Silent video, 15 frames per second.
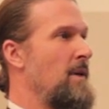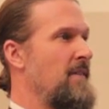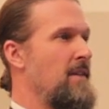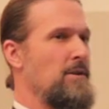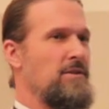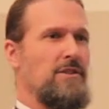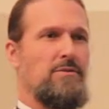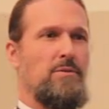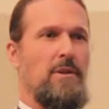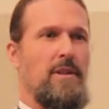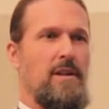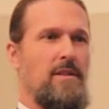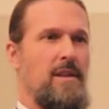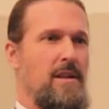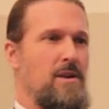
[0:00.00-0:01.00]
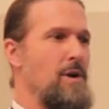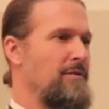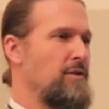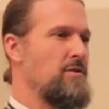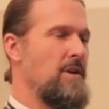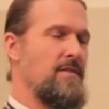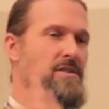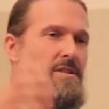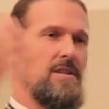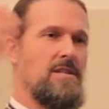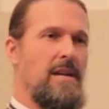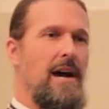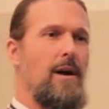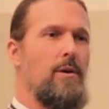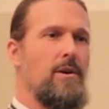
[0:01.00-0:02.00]
But there's just really, you have to drive
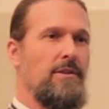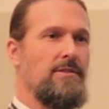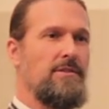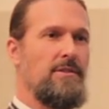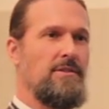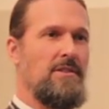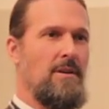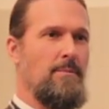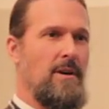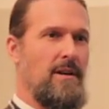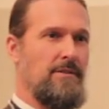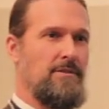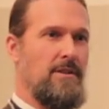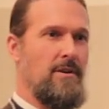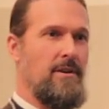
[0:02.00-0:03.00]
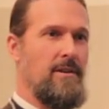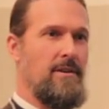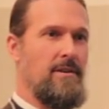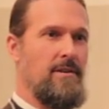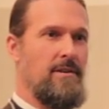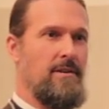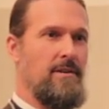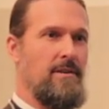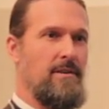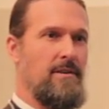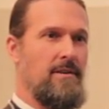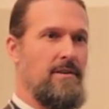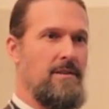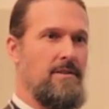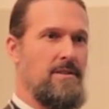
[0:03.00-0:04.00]
6 hours to see a monastery.
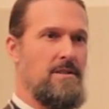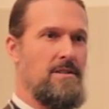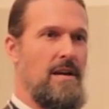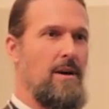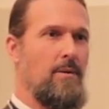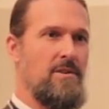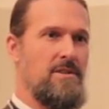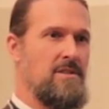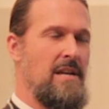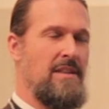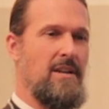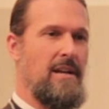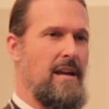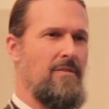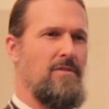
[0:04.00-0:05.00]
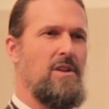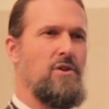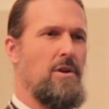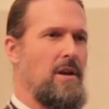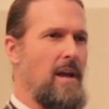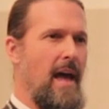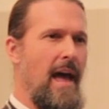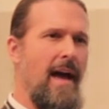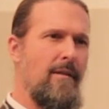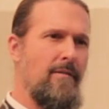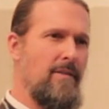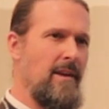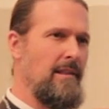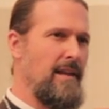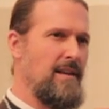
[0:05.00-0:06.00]
6 hours. It's not the kind of thing you're going to
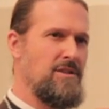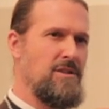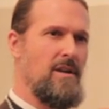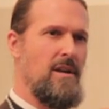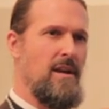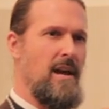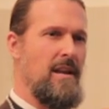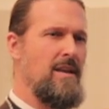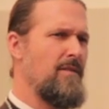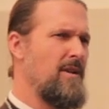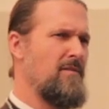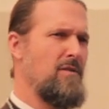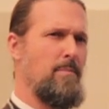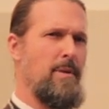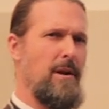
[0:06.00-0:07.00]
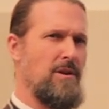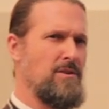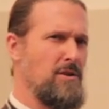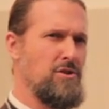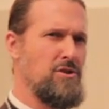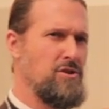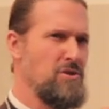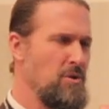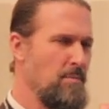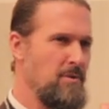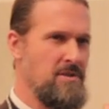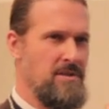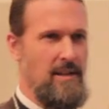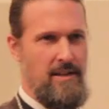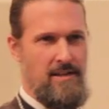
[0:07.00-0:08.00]
have unless, and even if your parents are
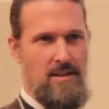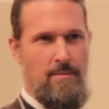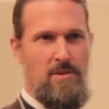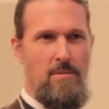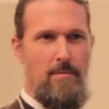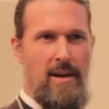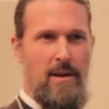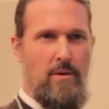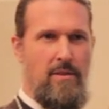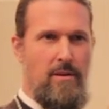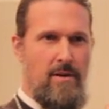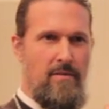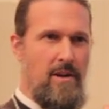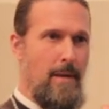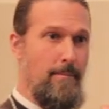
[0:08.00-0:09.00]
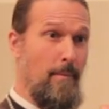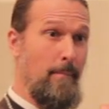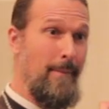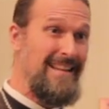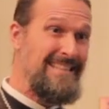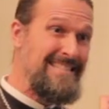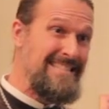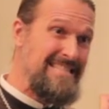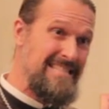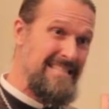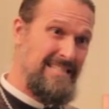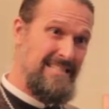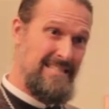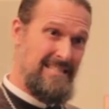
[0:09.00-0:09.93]
super zealous, I mean, you might go there every couple months.